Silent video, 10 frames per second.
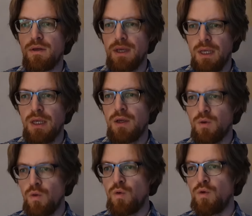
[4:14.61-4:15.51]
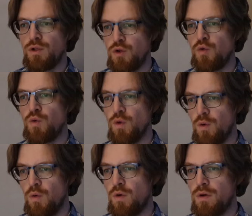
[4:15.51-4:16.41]
A, O, U,
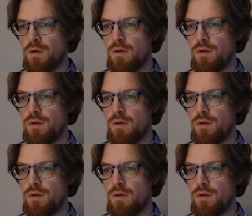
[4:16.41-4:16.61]
O,